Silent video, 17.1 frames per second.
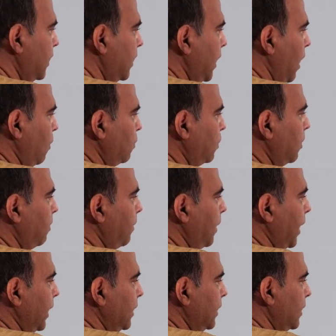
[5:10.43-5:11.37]
down the
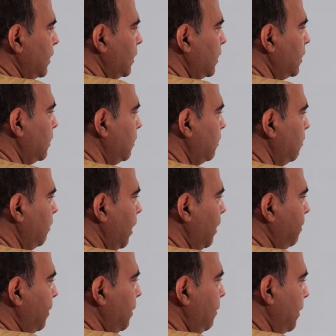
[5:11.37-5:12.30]
price
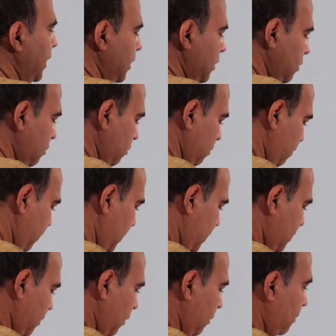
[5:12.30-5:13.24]
by P minus 2.
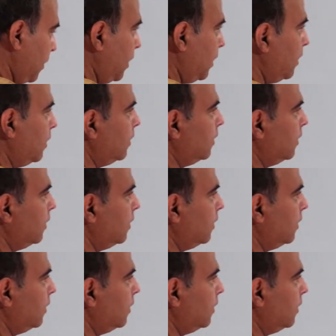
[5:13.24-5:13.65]
Please remember,